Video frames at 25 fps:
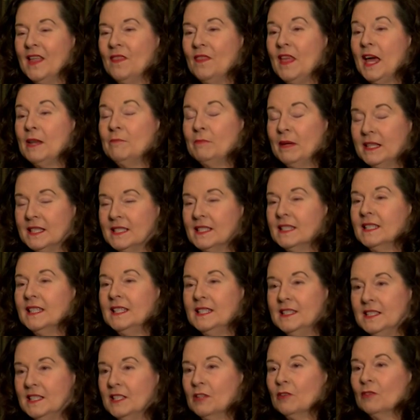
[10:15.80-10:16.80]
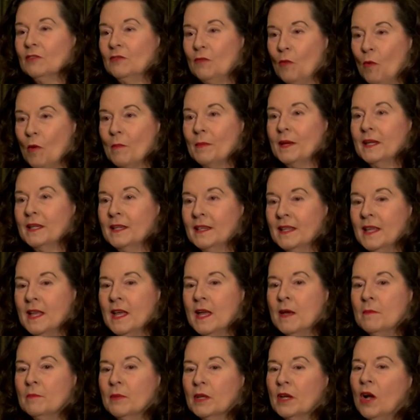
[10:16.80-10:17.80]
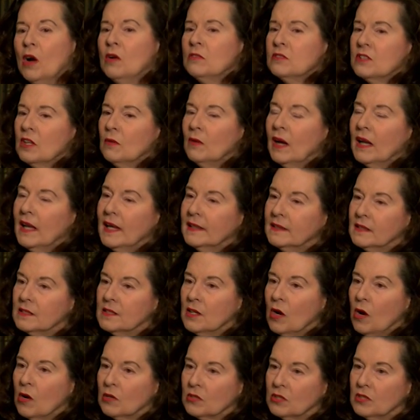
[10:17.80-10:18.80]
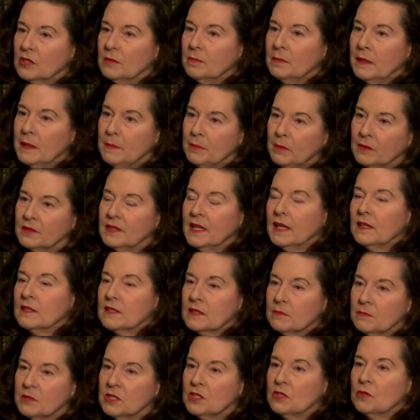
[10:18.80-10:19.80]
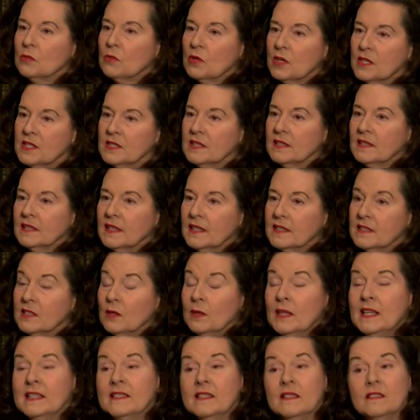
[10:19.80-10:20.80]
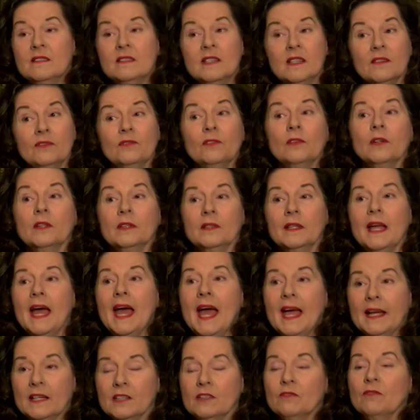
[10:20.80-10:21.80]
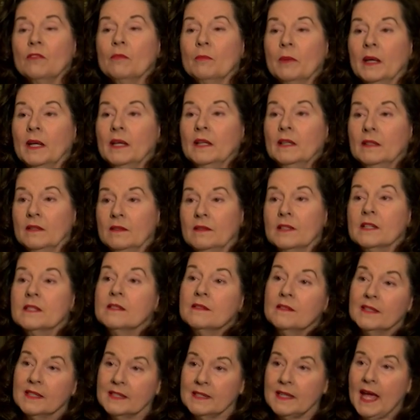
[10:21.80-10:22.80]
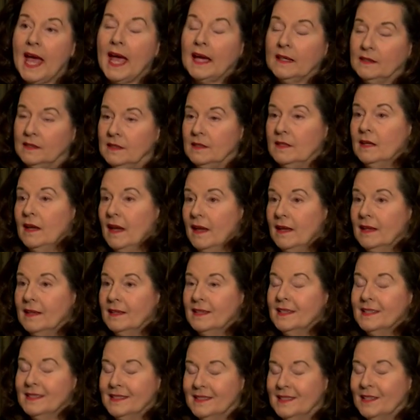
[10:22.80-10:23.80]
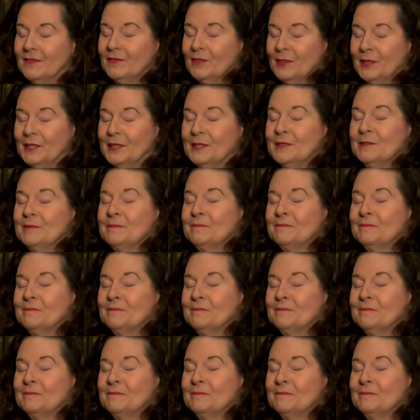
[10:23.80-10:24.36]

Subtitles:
that makes it easier for me. But also, I like to talk to the people and tell some stories and things. So it's a different act for me, this act today. It is different.